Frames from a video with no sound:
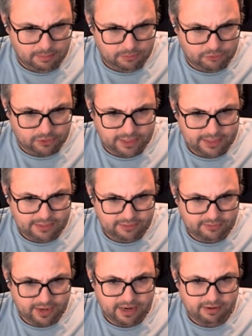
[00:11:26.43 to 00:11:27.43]
Trying to
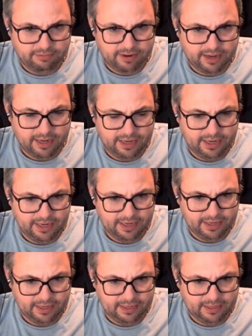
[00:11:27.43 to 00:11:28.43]
decide if
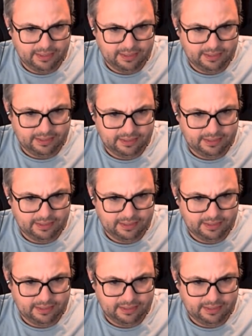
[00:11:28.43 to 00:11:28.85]
I